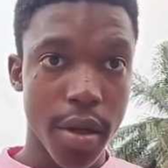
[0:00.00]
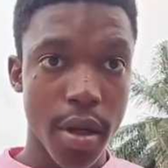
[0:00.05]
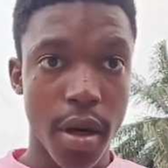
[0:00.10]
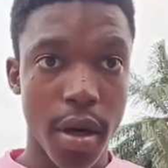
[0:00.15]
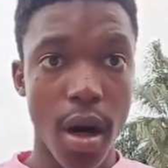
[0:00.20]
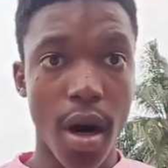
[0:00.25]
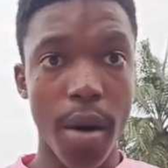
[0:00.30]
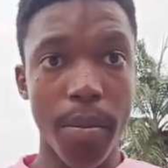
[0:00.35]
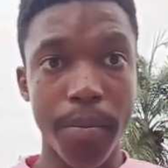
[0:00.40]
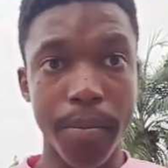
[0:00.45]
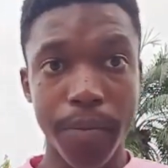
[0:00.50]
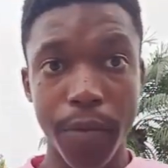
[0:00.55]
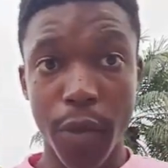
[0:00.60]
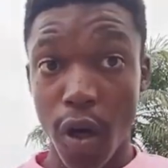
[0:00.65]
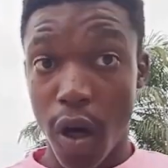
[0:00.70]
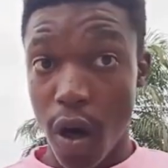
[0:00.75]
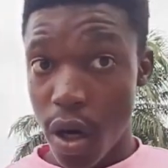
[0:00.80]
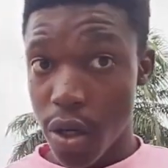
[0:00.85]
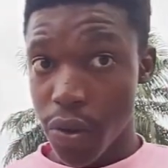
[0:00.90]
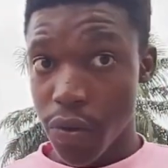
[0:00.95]

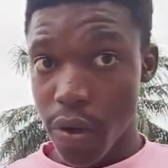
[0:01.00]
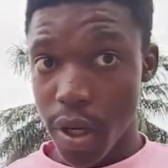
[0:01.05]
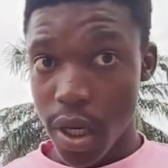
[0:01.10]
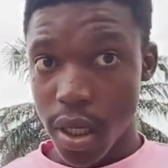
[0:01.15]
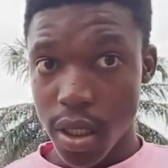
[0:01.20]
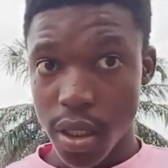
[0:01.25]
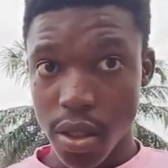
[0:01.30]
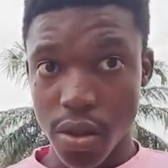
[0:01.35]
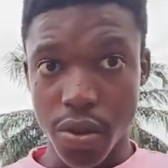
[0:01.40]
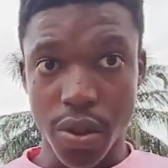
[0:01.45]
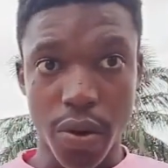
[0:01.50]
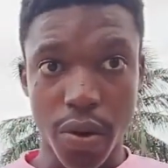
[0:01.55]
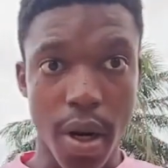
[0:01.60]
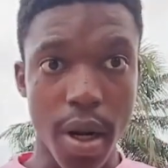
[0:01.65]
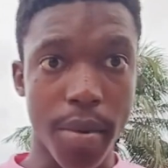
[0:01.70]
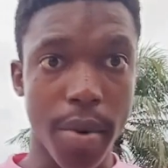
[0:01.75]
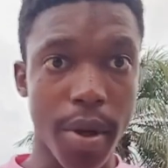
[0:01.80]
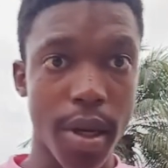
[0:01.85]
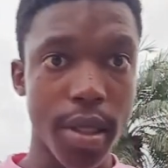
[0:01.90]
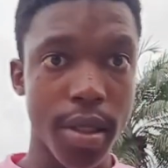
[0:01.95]
100
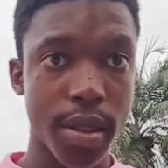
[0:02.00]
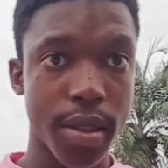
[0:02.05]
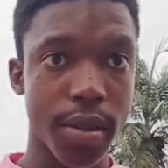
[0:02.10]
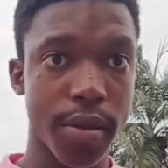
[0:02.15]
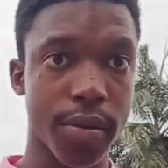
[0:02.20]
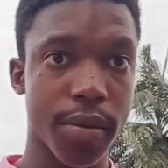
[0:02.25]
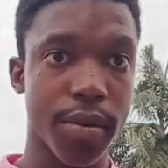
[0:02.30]
subscribers.